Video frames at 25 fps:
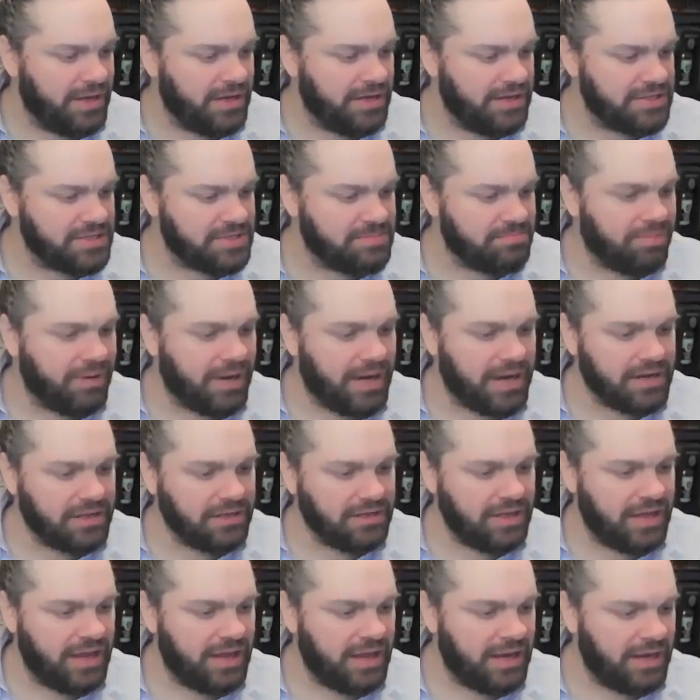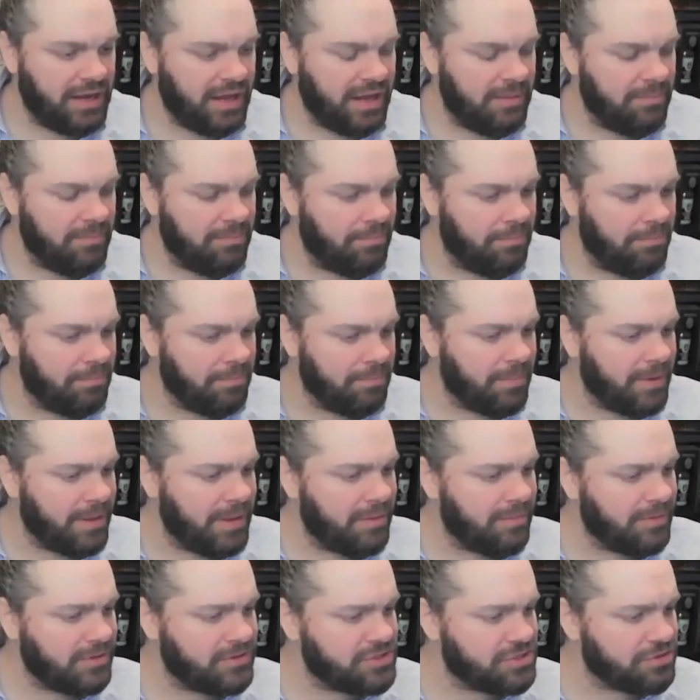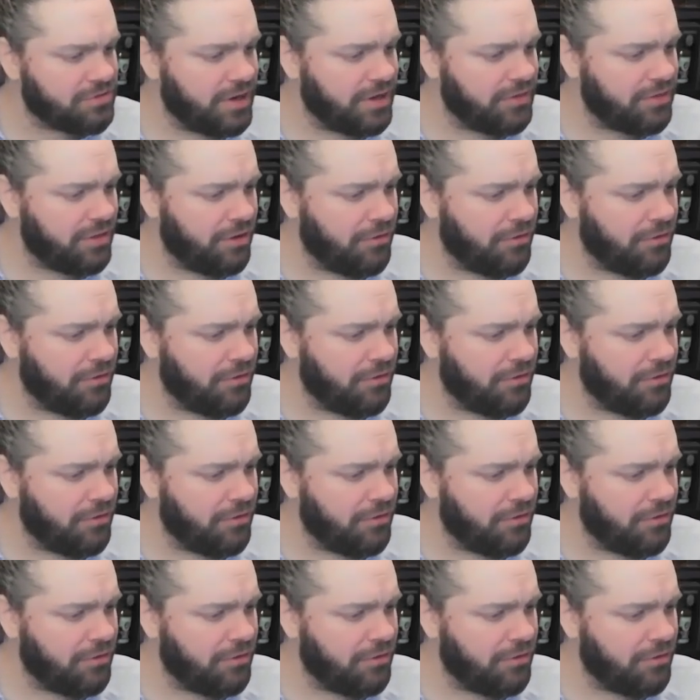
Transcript: It is bottled at a strength